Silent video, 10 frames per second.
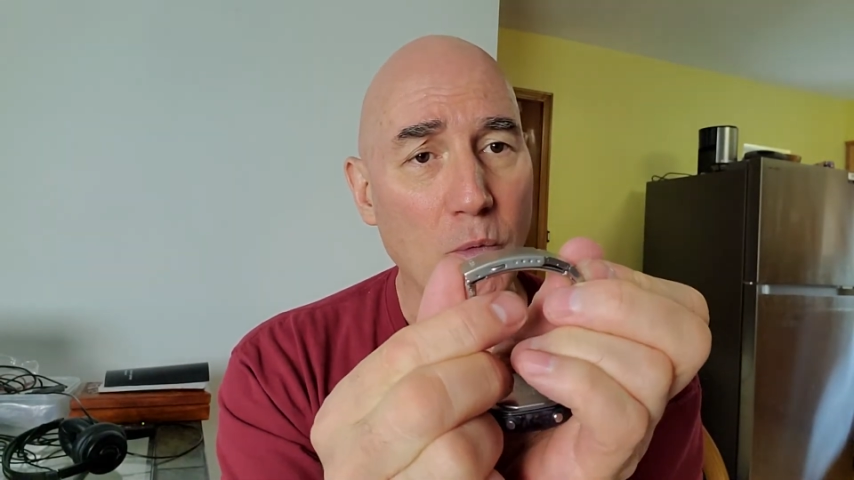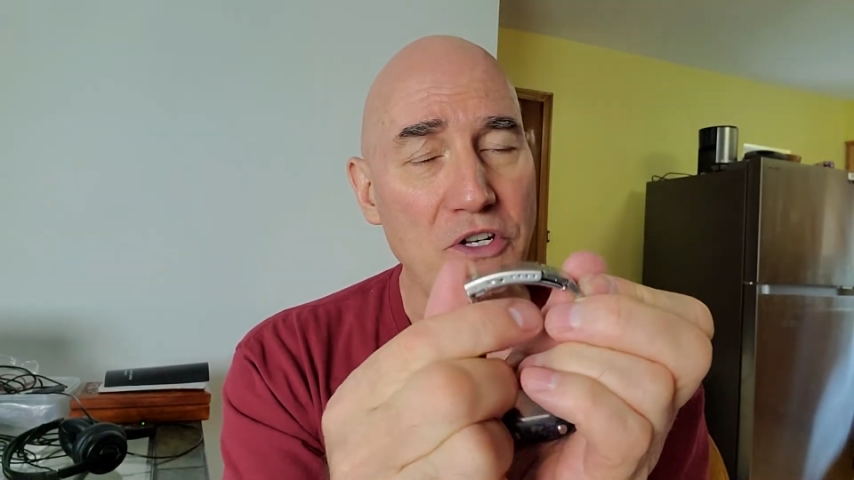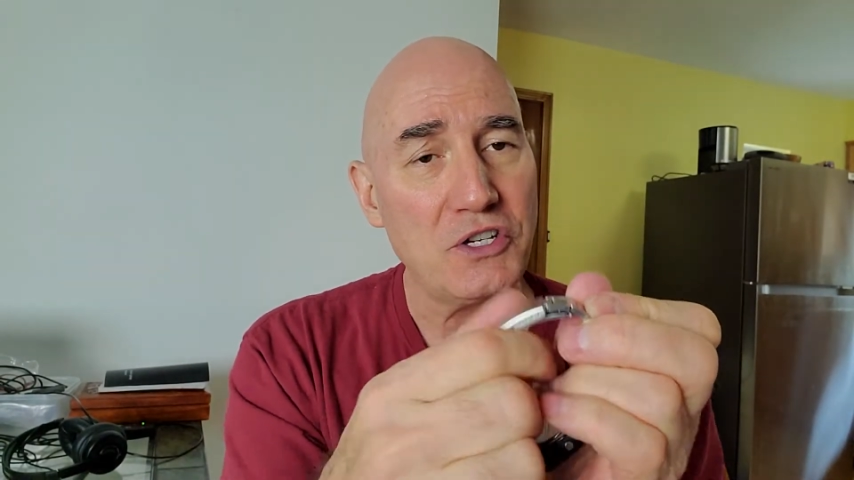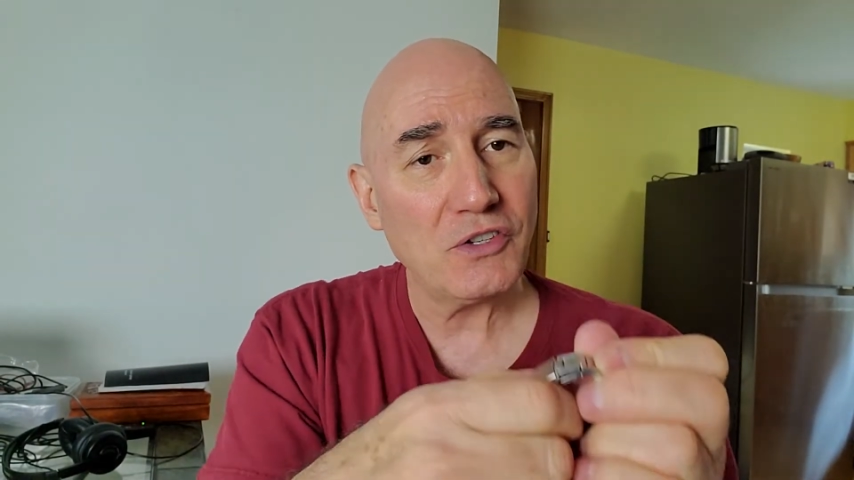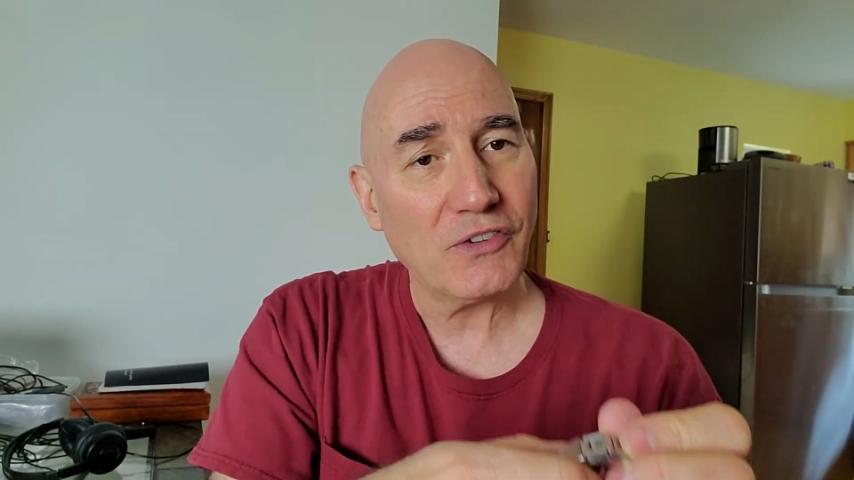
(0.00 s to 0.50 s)

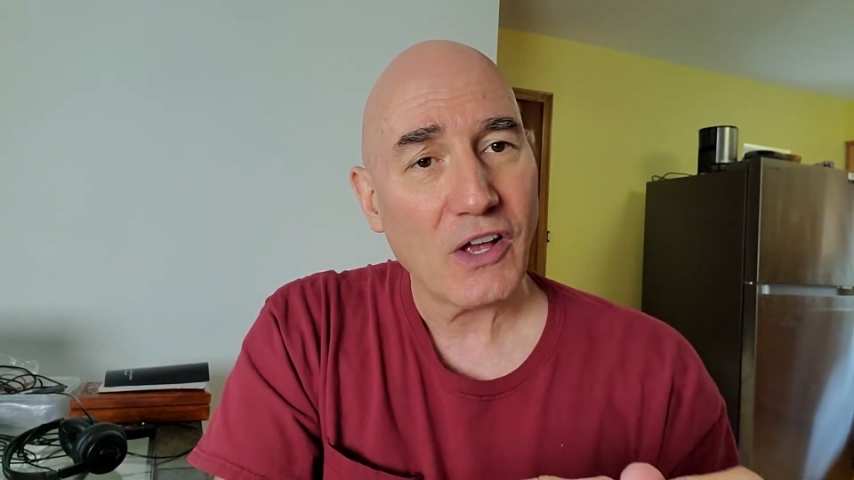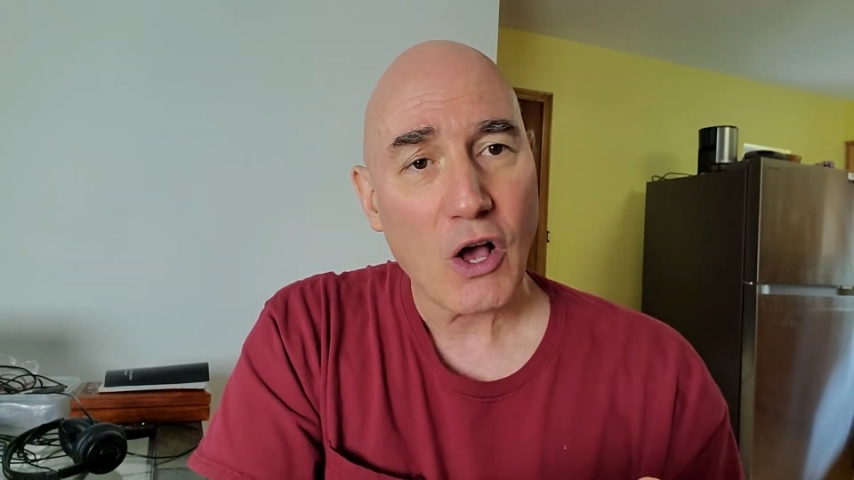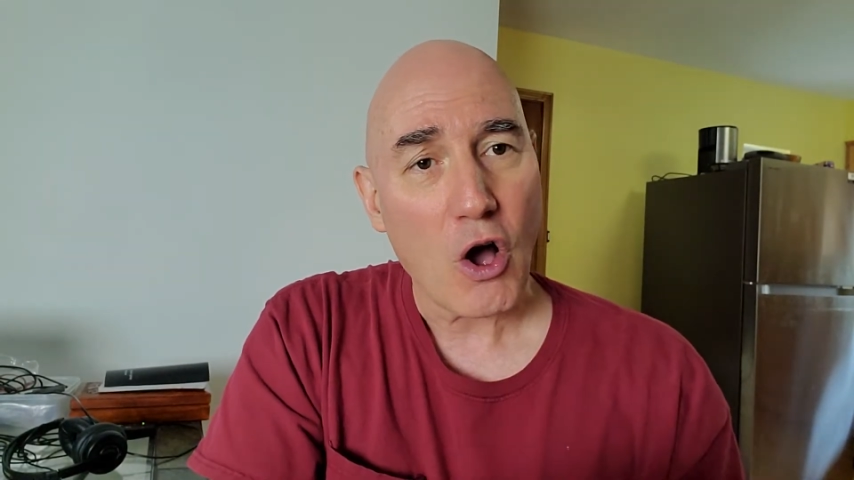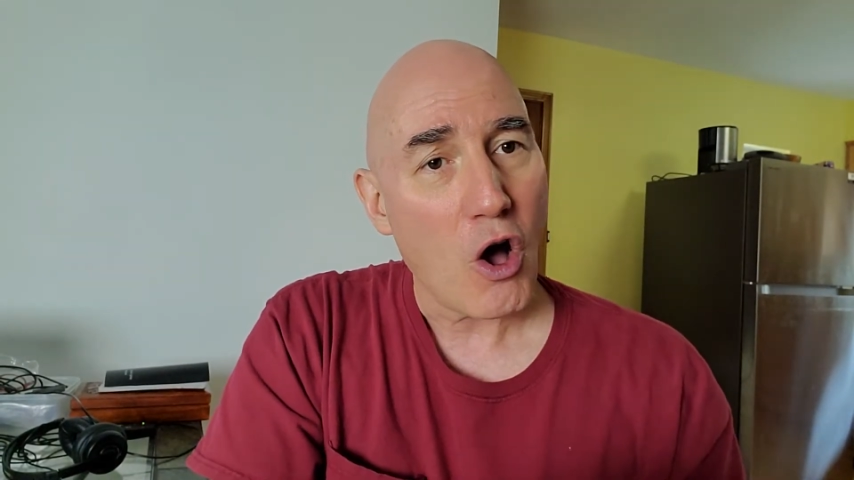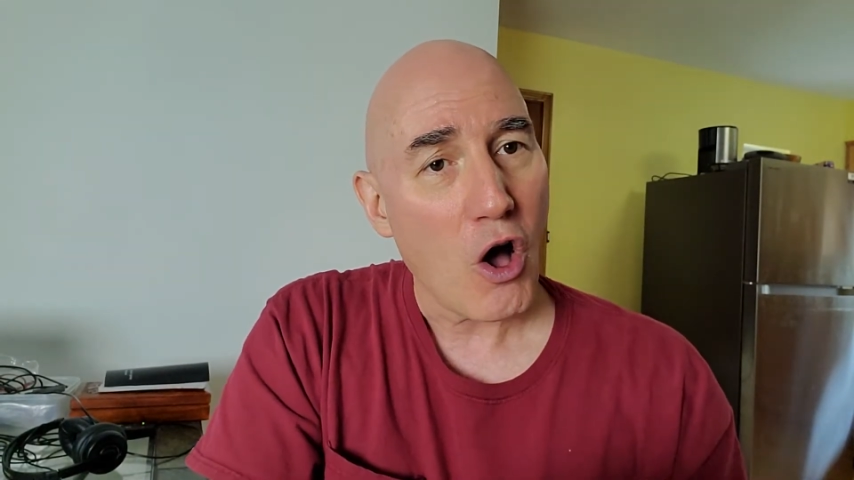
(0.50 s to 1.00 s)
which is
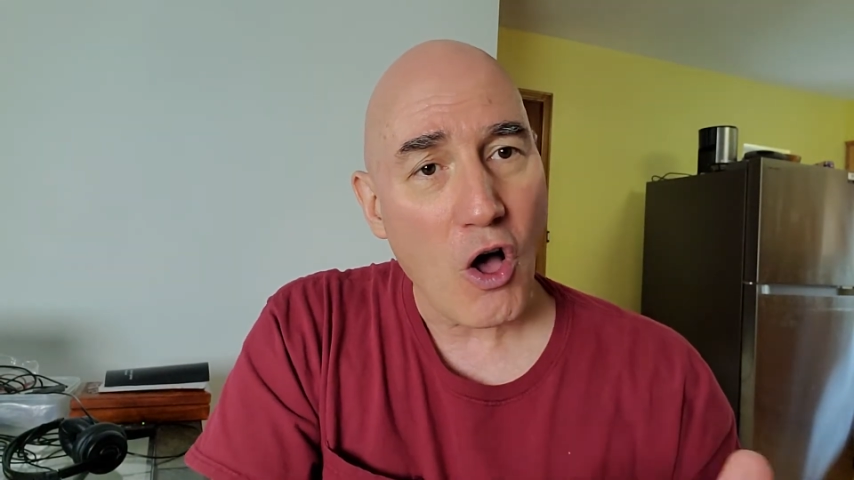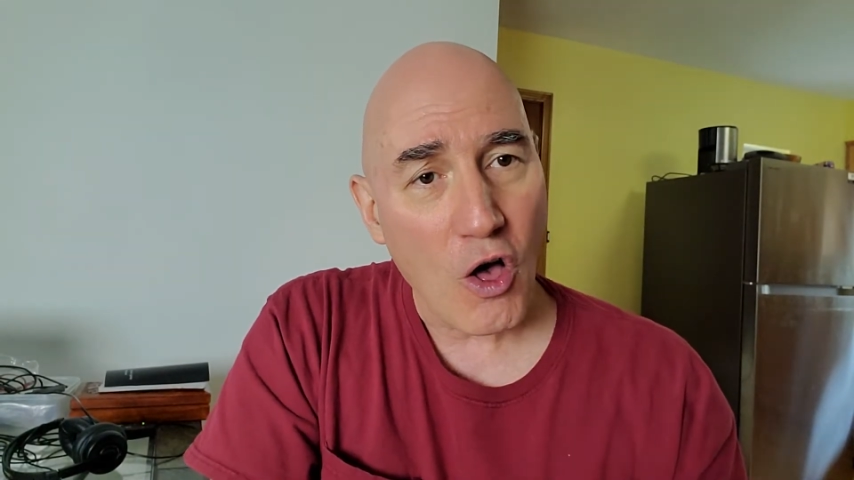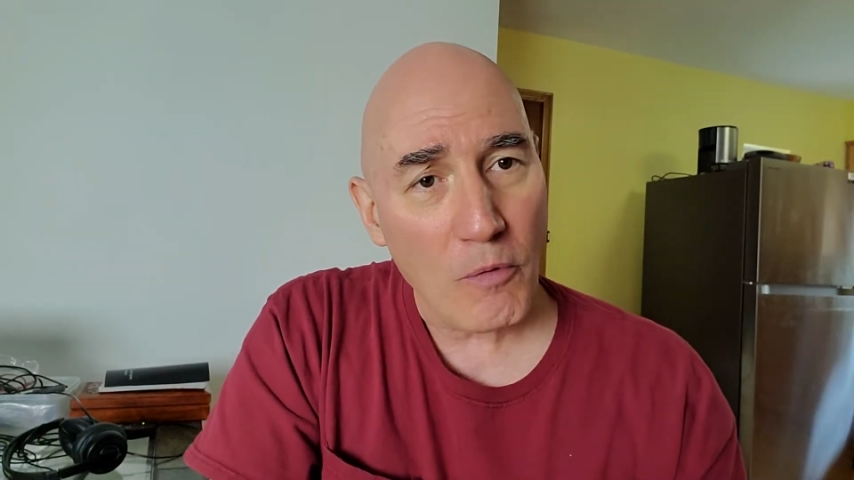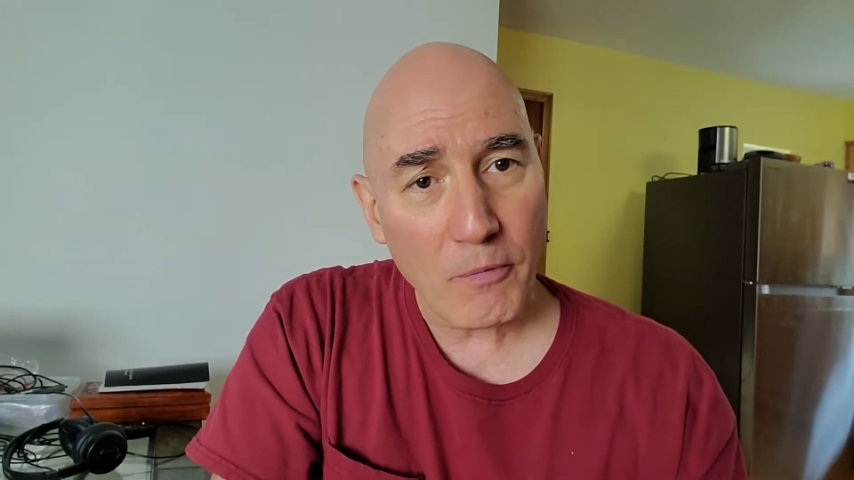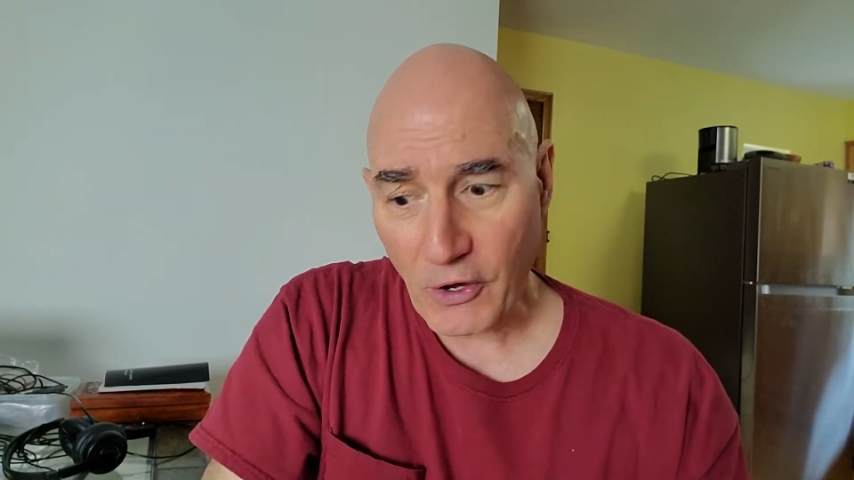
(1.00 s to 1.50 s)

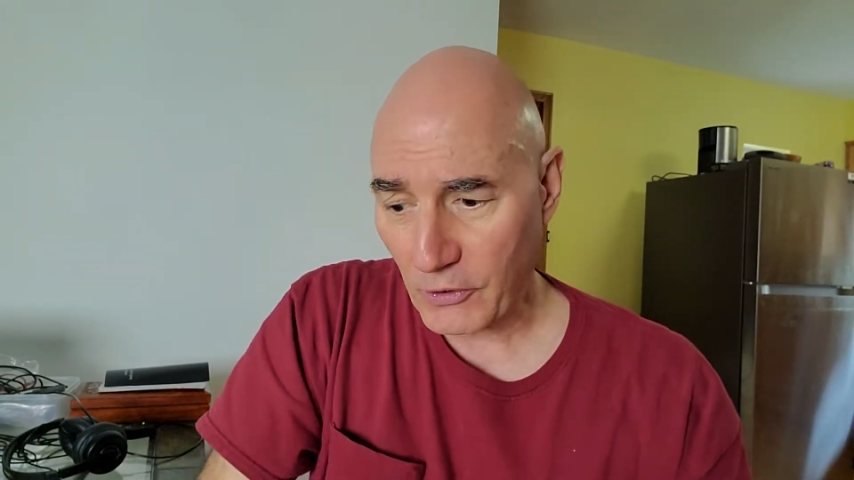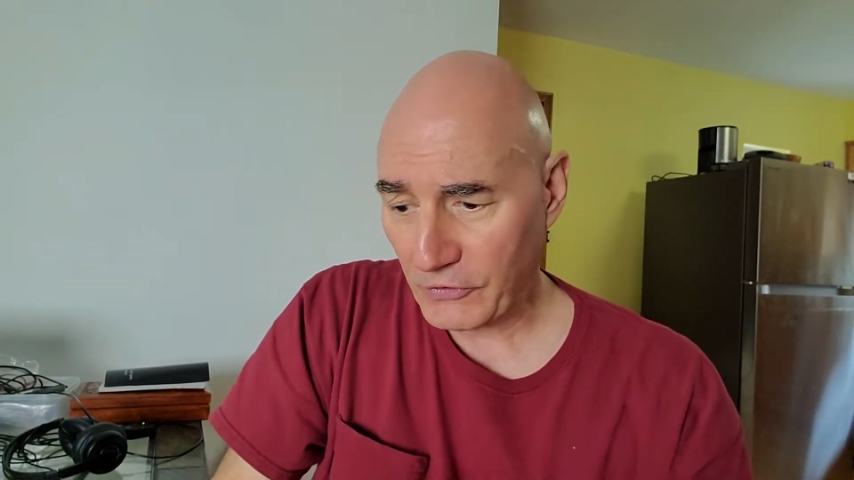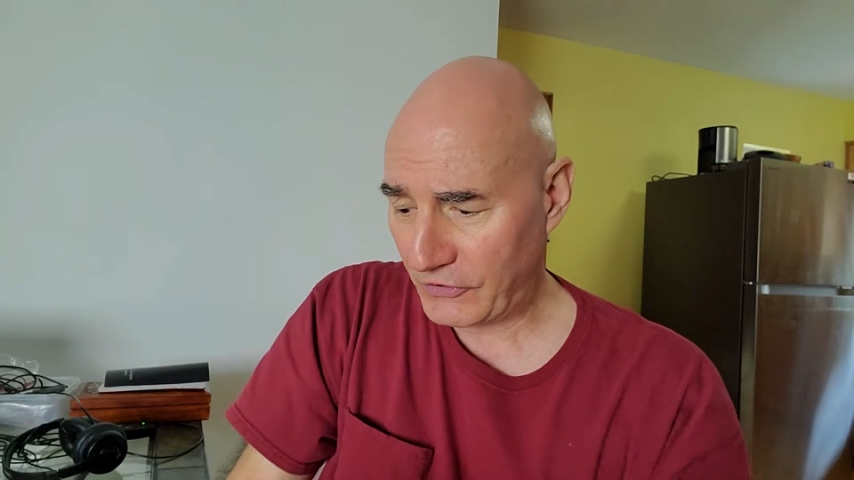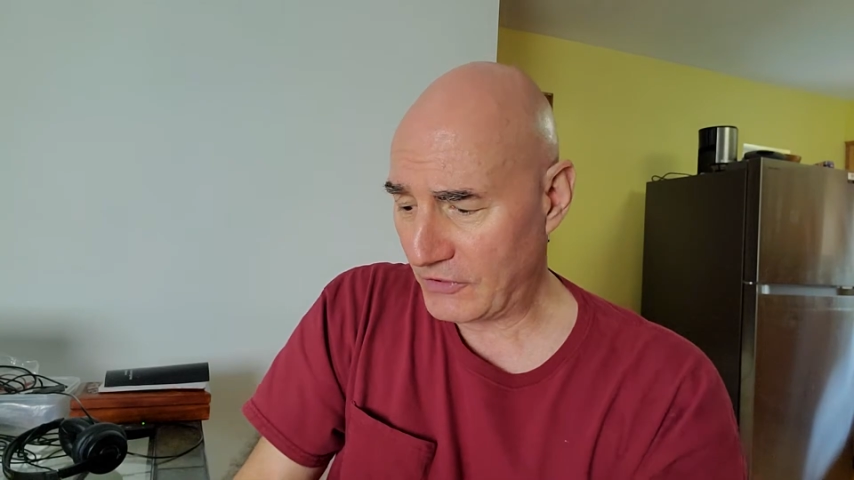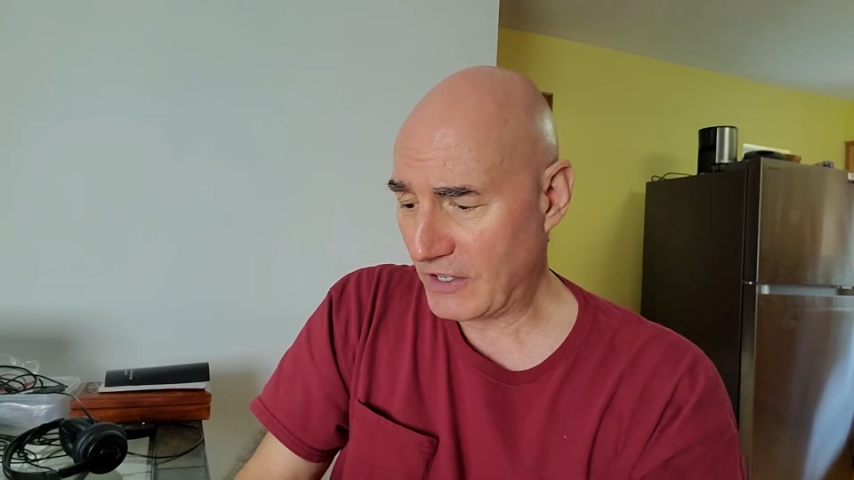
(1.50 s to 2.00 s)

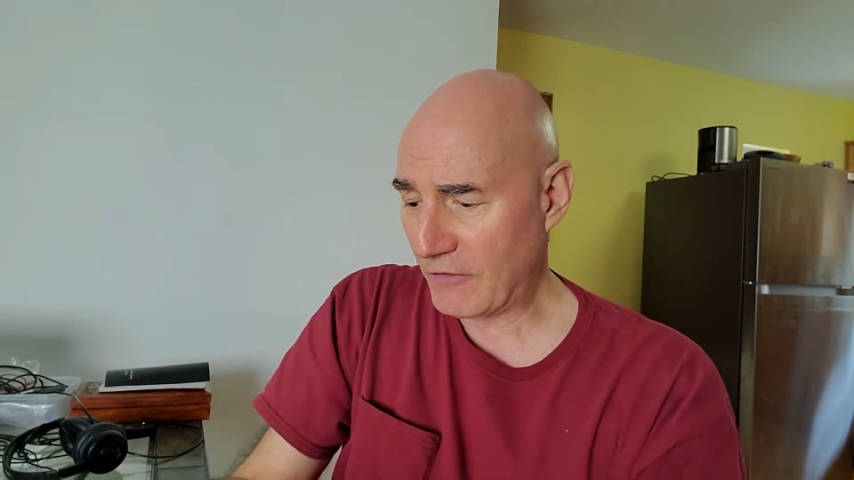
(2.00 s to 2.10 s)
almost,